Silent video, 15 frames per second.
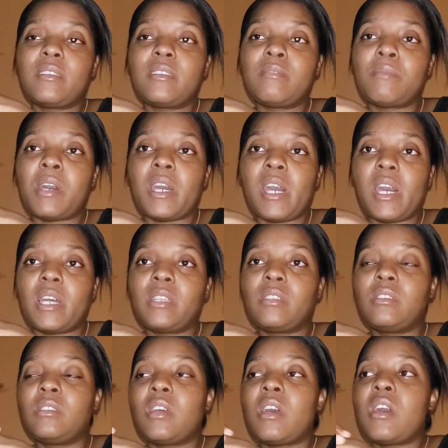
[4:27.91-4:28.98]
in my hand,
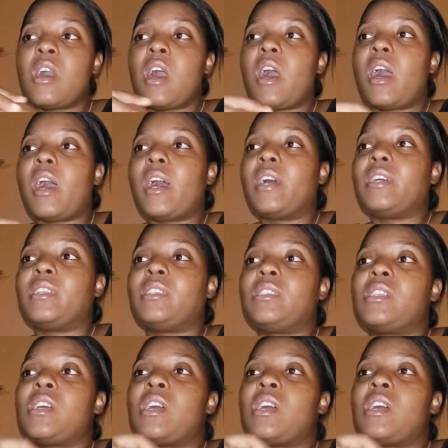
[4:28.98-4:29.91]
and